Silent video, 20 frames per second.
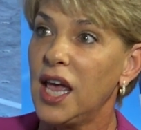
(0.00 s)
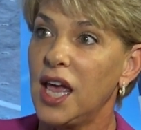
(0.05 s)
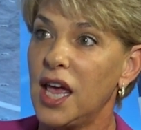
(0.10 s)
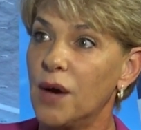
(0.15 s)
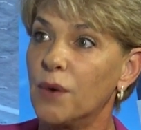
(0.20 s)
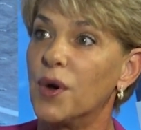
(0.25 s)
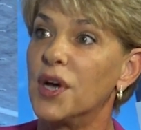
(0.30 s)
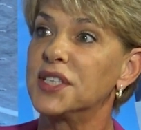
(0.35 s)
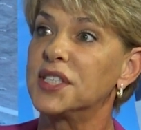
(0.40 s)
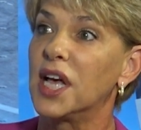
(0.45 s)
it
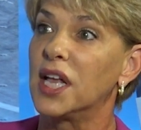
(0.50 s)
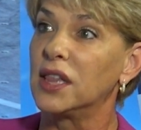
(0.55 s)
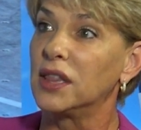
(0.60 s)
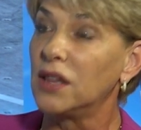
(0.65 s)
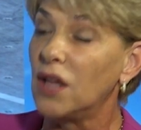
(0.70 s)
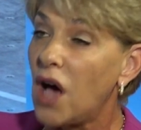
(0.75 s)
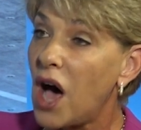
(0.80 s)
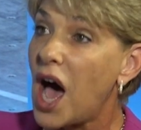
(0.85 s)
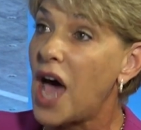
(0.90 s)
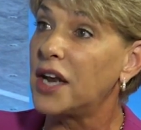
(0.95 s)
was a
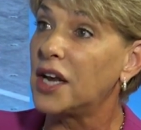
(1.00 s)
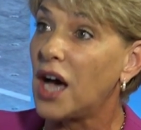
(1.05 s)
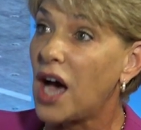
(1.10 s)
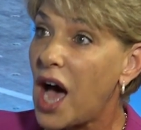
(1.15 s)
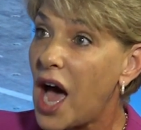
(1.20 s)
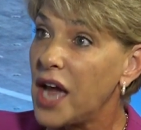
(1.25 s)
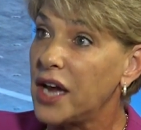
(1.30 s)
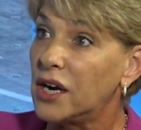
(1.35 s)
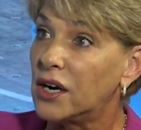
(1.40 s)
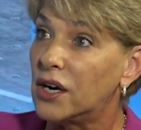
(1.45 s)
lot
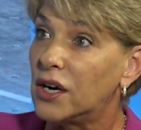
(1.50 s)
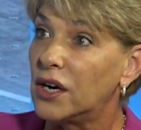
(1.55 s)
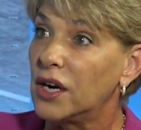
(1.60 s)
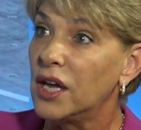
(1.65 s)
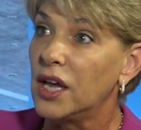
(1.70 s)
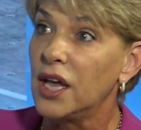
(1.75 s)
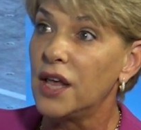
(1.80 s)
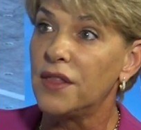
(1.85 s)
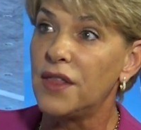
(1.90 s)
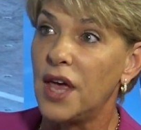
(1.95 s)
higher
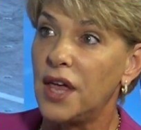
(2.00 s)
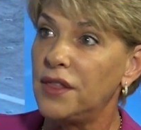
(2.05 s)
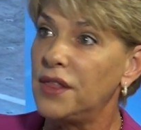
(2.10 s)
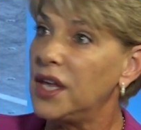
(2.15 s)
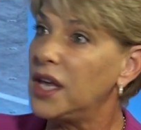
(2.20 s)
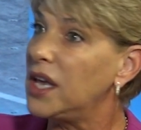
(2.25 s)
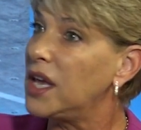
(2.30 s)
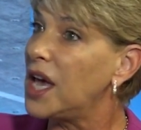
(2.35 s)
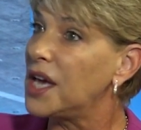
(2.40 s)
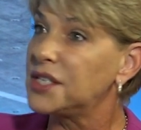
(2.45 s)
than
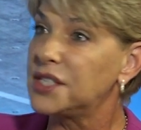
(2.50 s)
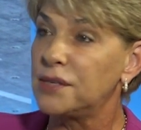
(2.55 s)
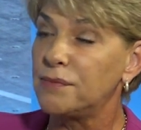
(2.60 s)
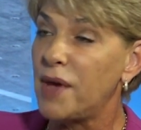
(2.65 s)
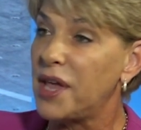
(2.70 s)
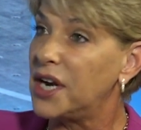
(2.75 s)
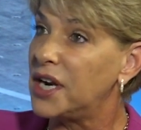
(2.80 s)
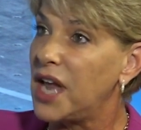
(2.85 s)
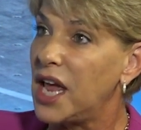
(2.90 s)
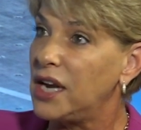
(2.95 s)
the
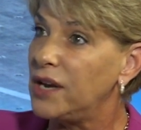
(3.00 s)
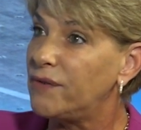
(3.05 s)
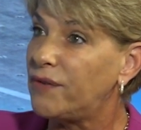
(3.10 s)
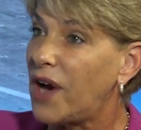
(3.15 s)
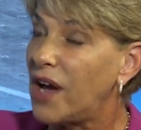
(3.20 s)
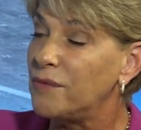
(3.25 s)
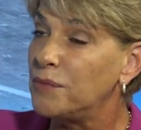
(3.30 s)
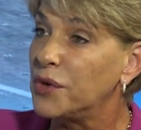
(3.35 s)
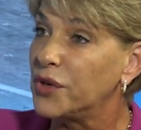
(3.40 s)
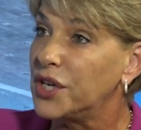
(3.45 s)
estimated
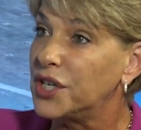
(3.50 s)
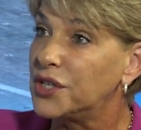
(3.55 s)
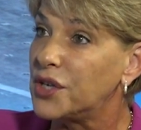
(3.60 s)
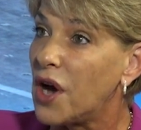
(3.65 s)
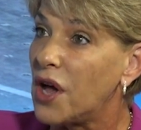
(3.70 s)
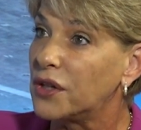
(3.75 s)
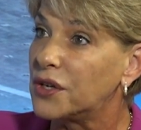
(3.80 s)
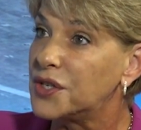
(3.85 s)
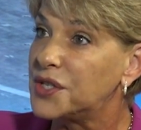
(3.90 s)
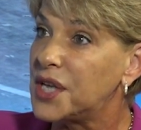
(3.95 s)
$85 million
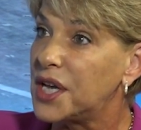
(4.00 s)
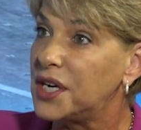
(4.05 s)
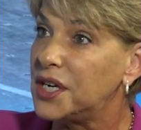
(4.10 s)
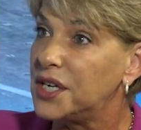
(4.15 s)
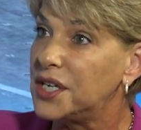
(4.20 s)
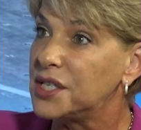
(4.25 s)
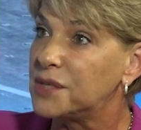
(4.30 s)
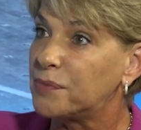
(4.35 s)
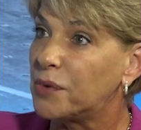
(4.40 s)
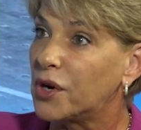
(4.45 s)
that it
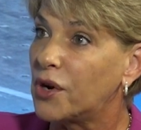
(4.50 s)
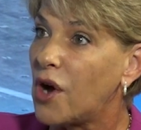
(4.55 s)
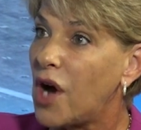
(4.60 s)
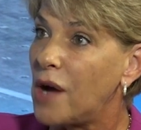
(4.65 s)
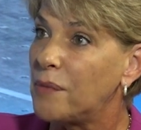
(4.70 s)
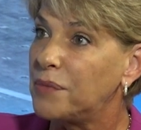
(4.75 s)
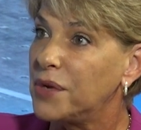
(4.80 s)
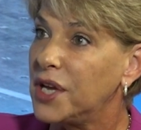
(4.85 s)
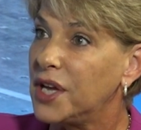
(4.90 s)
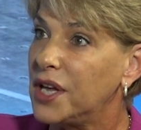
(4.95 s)
is per
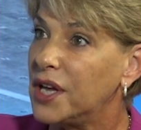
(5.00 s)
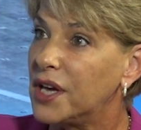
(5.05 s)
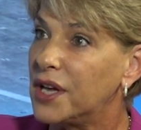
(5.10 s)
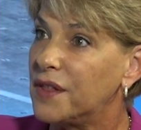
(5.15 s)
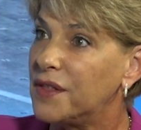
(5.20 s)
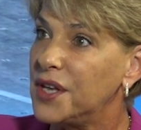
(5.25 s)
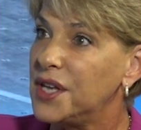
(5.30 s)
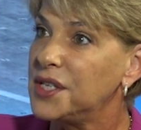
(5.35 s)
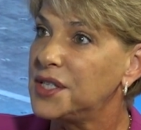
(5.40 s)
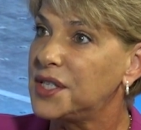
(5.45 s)
copy
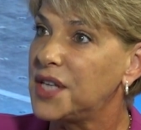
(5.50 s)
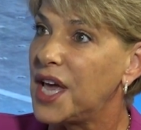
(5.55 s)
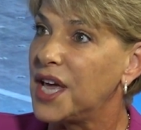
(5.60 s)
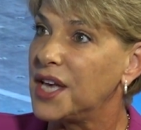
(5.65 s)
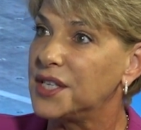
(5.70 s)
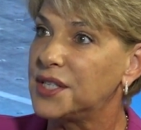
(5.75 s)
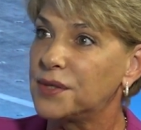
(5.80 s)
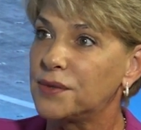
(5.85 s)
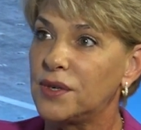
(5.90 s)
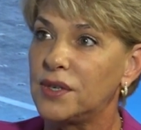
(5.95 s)
these
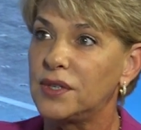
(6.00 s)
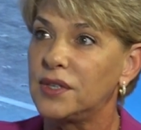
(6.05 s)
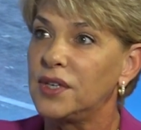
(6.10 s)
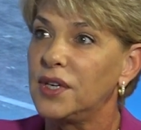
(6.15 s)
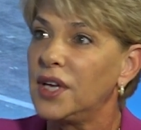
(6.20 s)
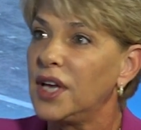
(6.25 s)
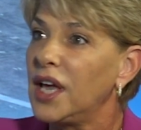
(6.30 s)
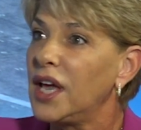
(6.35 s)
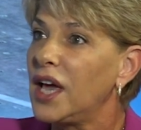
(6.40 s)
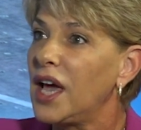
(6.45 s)
days.
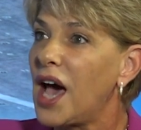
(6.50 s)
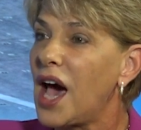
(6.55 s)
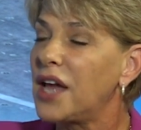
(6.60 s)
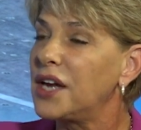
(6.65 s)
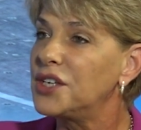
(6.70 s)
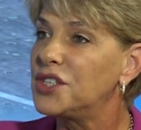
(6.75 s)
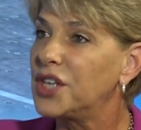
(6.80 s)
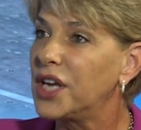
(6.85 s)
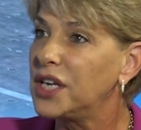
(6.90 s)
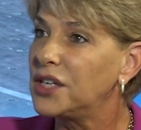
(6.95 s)
How
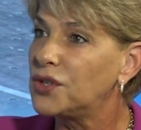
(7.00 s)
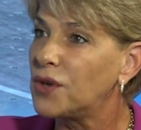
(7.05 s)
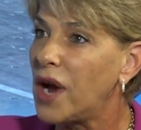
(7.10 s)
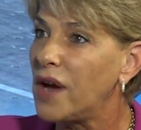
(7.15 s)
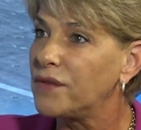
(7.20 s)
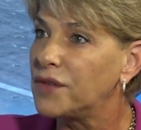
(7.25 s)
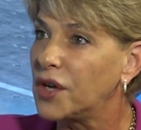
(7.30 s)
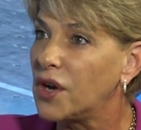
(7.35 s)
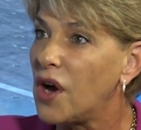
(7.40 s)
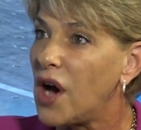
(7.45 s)
did you
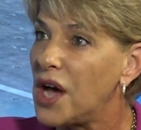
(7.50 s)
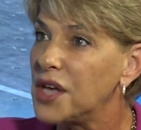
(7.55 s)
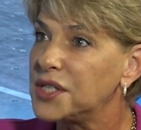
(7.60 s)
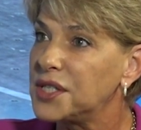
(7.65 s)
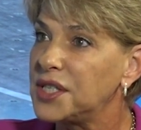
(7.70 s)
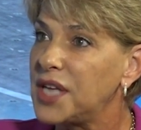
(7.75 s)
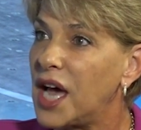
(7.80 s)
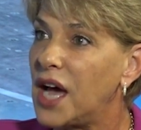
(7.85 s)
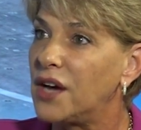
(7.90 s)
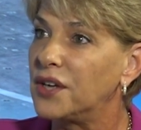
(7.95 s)
drive the
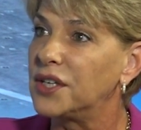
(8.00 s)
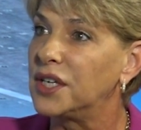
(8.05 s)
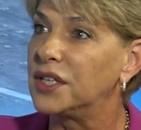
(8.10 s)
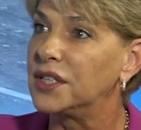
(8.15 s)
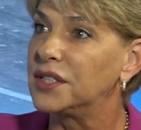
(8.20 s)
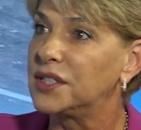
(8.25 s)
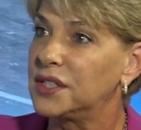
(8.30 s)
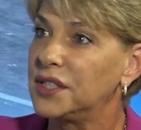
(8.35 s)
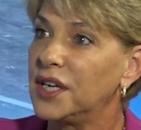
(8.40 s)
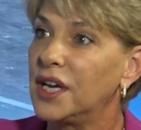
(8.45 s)
costs down?
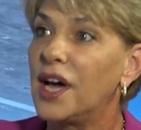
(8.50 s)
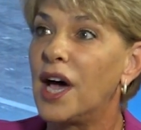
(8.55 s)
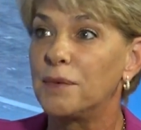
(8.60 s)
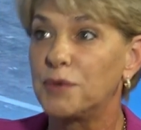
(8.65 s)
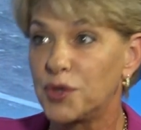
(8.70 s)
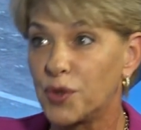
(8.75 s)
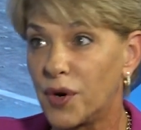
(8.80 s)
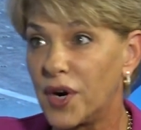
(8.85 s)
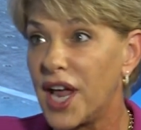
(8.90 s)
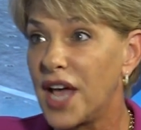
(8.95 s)
And I'm
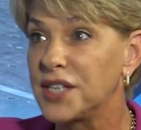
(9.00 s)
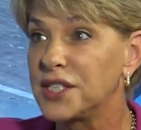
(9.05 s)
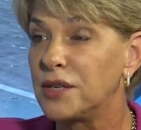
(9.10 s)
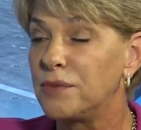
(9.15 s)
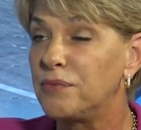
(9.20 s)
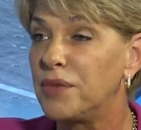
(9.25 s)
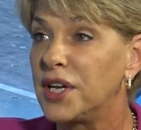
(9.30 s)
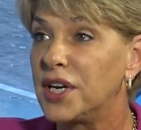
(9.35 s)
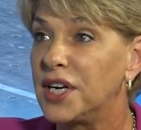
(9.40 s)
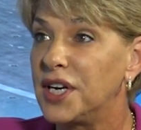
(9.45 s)
sure it
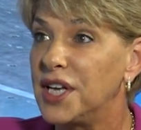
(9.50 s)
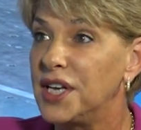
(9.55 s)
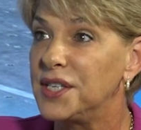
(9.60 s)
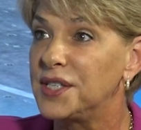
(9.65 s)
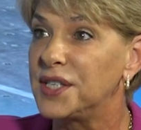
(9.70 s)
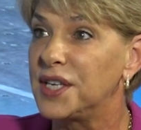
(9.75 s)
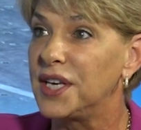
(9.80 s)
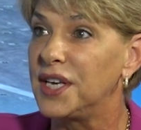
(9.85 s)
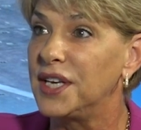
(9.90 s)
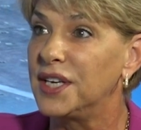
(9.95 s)
hasn't been an
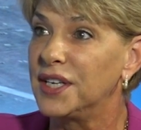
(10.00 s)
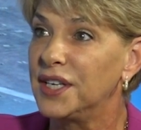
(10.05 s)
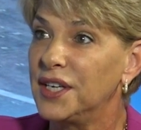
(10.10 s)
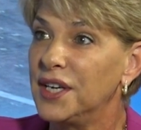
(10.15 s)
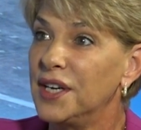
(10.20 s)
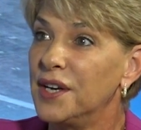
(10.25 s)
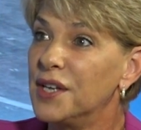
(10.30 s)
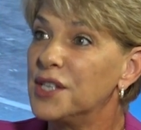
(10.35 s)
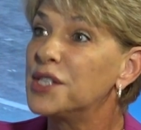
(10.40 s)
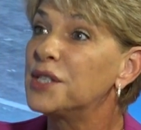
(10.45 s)
easy,
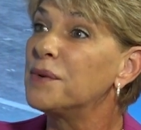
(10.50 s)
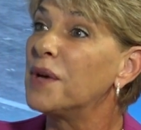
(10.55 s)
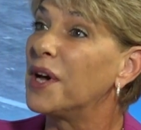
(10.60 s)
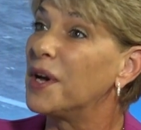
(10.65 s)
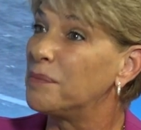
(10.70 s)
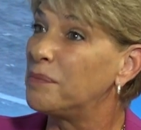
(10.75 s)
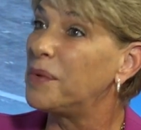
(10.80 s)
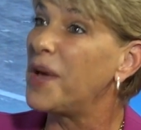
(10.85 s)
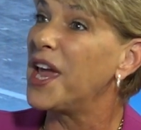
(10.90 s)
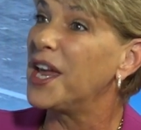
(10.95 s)

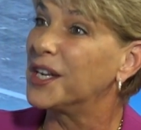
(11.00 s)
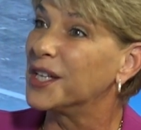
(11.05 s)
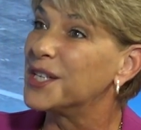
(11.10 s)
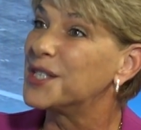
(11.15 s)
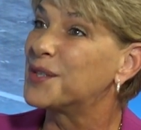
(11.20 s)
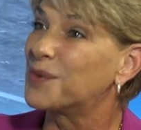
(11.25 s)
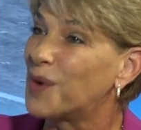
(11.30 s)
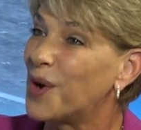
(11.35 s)
painless